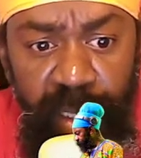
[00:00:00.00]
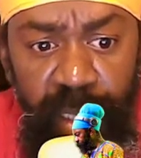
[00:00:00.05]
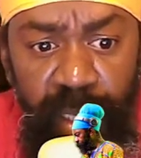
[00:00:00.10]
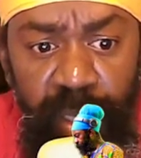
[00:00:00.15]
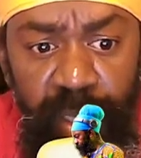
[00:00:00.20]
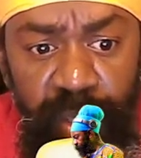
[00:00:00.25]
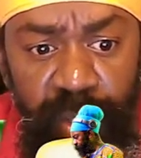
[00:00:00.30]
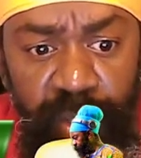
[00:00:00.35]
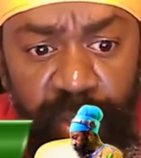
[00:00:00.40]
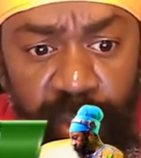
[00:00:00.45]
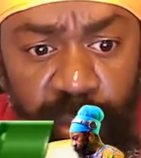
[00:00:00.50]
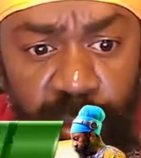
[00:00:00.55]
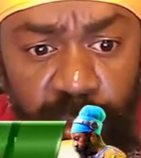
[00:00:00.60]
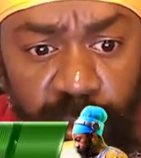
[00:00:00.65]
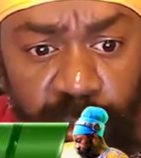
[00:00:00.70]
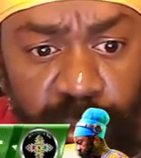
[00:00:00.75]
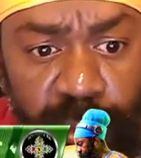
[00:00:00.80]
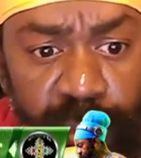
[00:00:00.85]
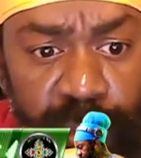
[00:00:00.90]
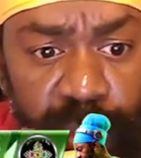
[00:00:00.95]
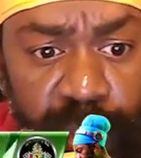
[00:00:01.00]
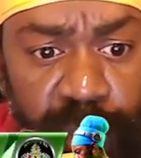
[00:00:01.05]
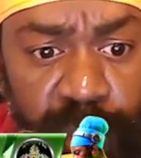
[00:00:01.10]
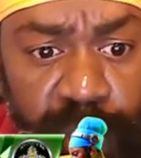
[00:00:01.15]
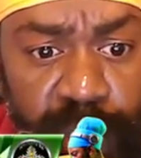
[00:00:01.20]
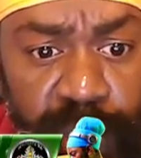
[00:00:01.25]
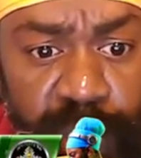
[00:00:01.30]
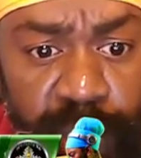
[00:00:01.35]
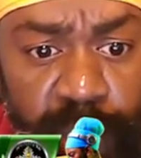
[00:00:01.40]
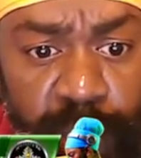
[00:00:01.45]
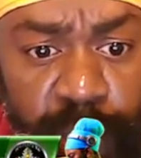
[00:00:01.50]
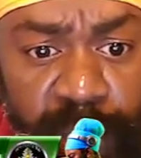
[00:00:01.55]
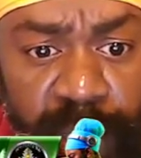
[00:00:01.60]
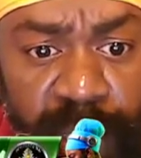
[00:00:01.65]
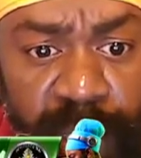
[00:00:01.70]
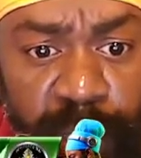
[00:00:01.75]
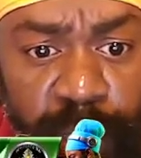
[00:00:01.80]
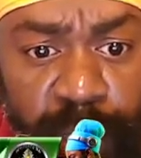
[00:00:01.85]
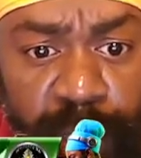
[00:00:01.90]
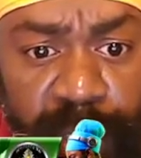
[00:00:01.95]
used the
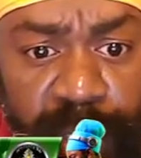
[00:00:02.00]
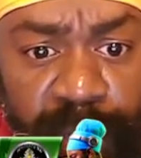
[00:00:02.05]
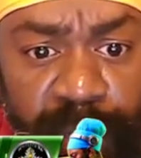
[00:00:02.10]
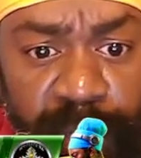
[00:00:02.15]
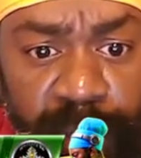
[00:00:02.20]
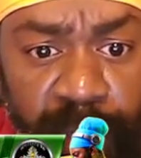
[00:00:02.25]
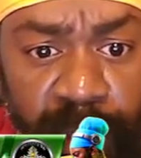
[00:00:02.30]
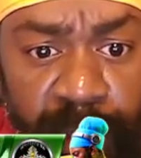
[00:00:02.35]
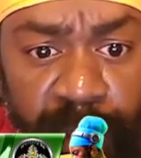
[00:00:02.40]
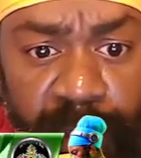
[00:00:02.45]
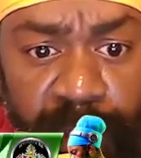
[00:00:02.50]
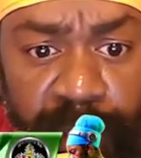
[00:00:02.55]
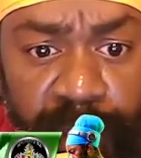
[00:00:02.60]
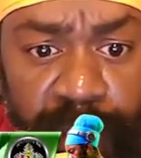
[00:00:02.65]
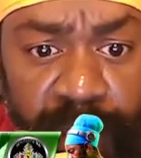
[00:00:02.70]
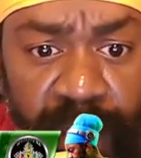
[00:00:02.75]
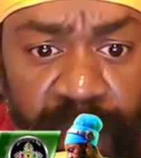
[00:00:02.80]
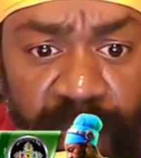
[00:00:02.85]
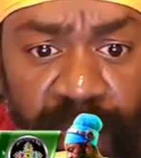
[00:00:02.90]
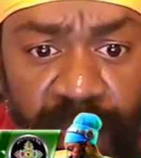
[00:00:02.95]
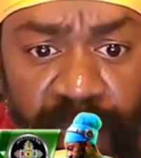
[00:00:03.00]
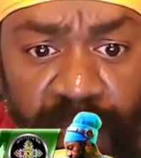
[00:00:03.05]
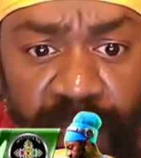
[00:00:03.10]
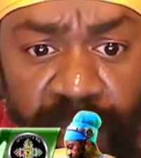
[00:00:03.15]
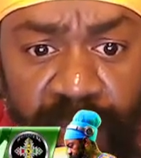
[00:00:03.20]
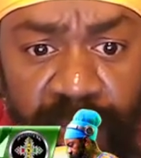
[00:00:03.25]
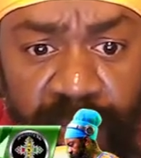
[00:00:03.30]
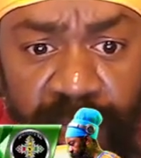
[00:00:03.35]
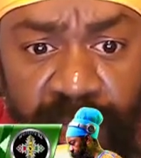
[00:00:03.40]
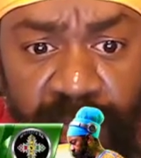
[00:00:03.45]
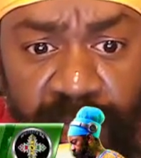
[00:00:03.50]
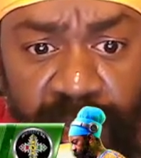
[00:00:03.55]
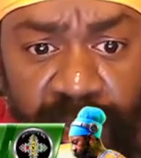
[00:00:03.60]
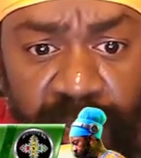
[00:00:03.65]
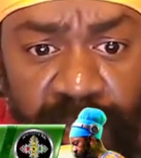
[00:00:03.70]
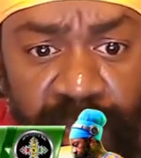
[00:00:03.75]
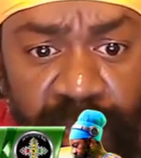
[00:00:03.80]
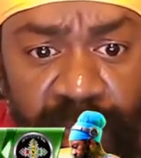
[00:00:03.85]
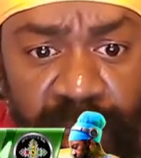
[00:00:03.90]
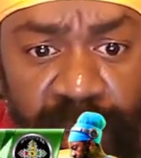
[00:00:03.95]
railway from
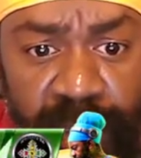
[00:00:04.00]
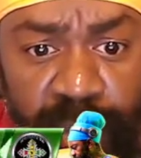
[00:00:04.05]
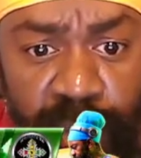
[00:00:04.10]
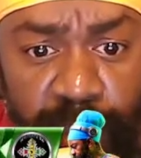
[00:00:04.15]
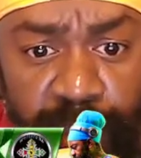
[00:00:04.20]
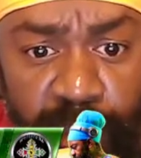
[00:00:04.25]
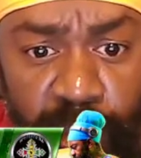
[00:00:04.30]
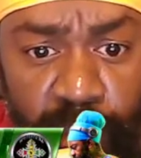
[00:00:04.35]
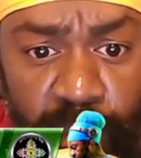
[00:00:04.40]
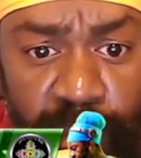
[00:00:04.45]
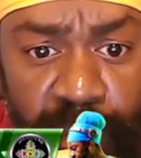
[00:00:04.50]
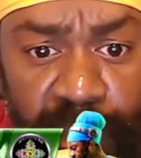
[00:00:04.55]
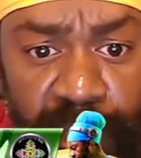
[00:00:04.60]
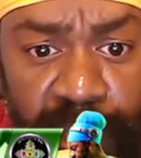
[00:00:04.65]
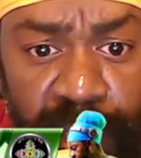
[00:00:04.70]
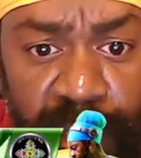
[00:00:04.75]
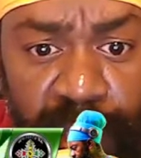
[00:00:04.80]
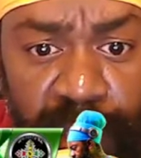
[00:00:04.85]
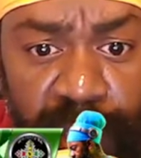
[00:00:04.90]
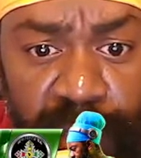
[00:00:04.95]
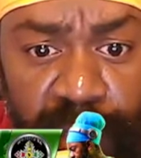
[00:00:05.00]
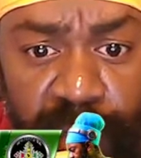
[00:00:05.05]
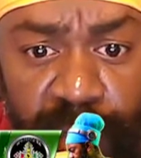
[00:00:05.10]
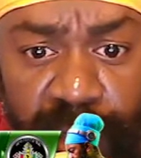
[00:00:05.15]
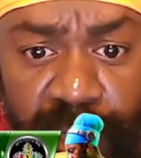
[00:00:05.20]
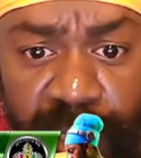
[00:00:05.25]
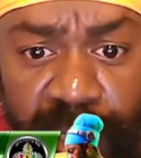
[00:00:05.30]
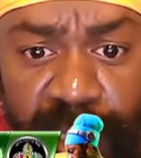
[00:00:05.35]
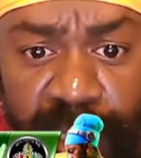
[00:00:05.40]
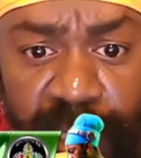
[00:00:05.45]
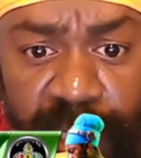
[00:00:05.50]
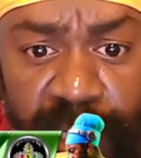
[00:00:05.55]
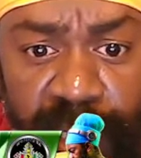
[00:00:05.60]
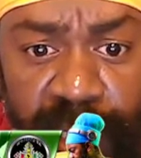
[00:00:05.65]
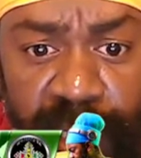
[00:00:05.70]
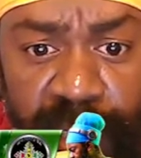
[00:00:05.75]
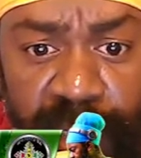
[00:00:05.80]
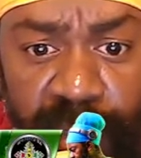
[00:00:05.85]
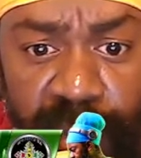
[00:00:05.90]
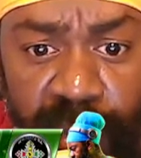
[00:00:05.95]
Djibouti
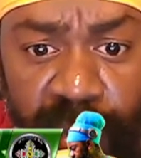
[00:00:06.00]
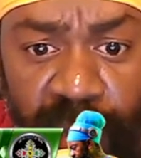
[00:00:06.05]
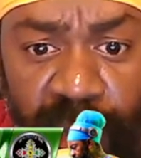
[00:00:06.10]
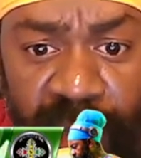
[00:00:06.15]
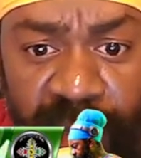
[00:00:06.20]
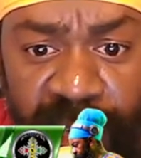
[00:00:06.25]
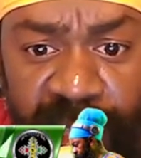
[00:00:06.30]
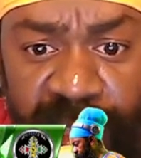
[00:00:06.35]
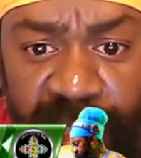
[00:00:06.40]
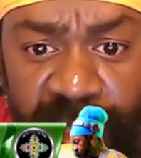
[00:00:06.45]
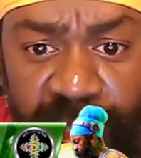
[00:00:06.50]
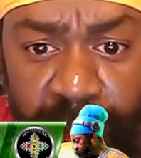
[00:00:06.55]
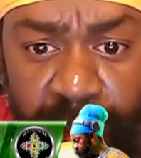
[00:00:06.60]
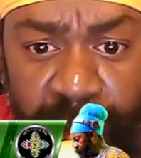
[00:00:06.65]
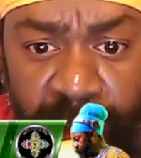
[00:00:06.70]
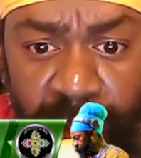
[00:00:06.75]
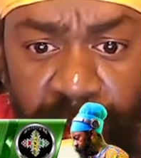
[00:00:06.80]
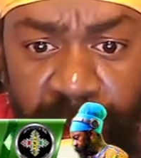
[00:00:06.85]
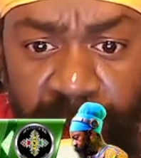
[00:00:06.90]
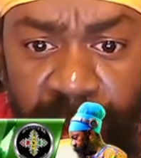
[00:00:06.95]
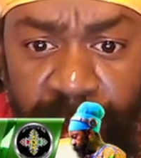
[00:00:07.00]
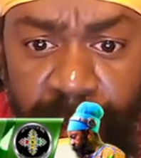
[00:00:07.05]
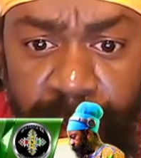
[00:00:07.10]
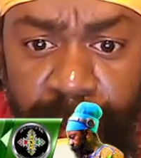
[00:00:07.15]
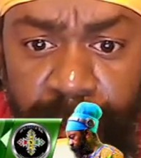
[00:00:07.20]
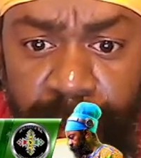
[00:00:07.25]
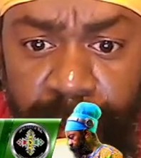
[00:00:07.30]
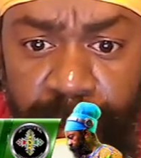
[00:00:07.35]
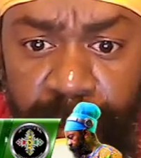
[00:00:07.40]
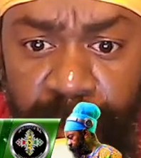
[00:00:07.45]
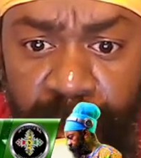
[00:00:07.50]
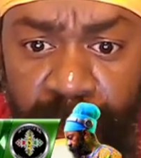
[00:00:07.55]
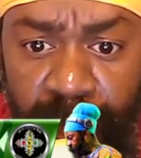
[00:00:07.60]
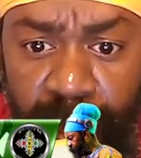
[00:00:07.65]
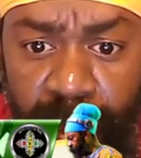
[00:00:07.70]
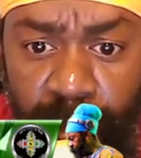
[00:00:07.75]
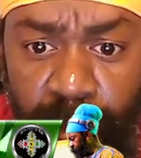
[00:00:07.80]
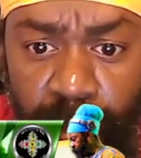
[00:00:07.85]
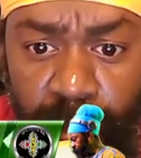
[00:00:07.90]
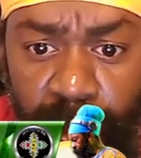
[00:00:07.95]
to Addis Ababa
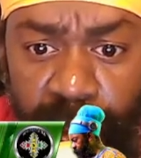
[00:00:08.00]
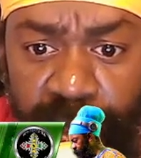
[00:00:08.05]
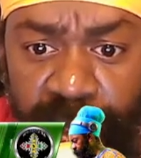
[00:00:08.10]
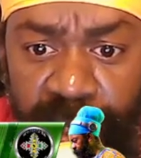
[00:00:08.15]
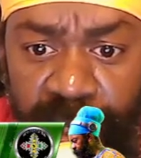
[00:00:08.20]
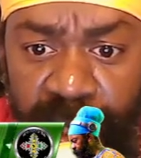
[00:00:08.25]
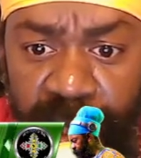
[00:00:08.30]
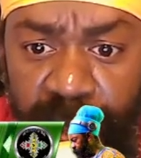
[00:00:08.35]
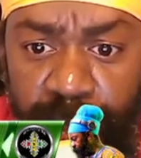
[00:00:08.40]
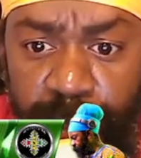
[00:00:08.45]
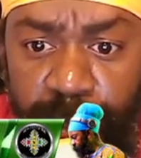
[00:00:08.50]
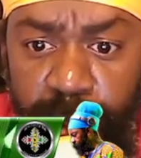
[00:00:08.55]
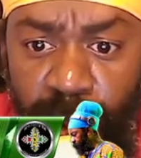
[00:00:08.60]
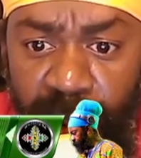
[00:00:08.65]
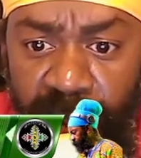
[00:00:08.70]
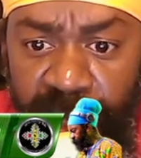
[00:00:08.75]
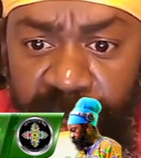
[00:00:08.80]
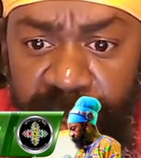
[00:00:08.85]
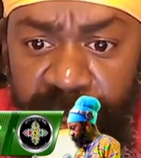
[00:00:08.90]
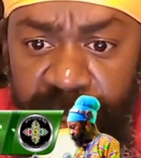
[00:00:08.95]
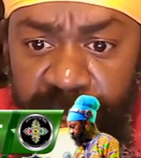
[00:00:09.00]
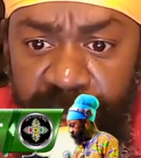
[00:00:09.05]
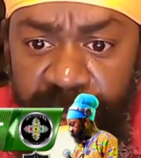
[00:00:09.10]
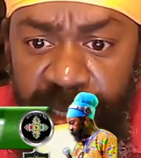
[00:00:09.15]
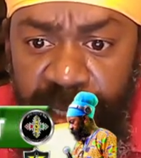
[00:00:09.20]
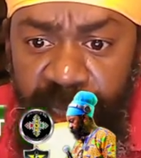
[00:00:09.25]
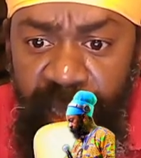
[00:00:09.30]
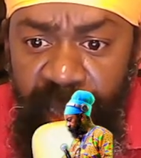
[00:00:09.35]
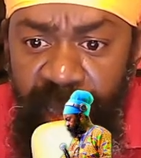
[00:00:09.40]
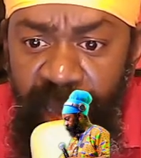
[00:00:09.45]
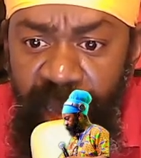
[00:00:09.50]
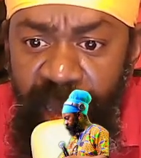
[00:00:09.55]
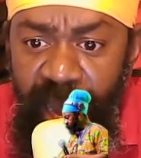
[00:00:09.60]
was in practice a